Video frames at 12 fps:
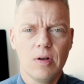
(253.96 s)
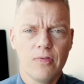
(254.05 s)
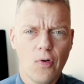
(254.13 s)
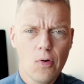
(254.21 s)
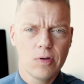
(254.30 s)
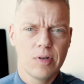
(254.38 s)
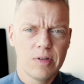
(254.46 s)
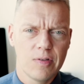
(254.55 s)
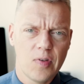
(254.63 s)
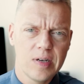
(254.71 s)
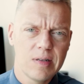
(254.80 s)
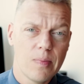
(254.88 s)
You can focus on the
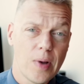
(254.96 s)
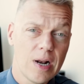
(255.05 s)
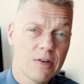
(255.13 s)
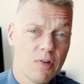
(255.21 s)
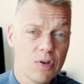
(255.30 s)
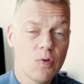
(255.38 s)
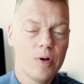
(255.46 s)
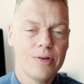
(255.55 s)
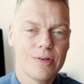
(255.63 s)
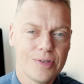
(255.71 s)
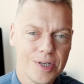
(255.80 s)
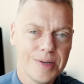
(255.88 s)
things that matter for you and
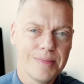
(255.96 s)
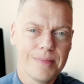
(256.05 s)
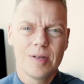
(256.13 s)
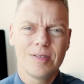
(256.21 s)
your team.